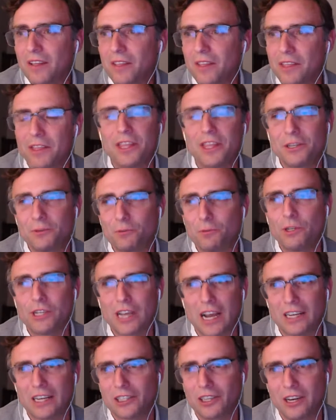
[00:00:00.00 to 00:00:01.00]
that this was
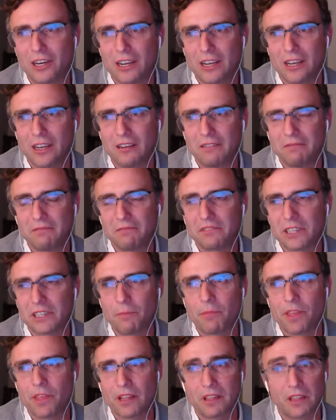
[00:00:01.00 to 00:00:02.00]
actually
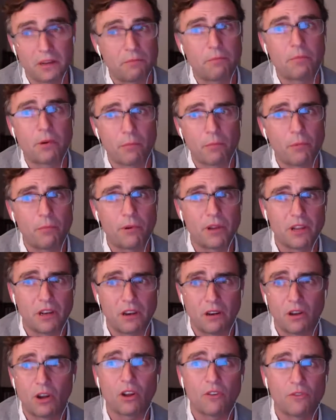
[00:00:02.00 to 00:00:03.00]
something that probably a lot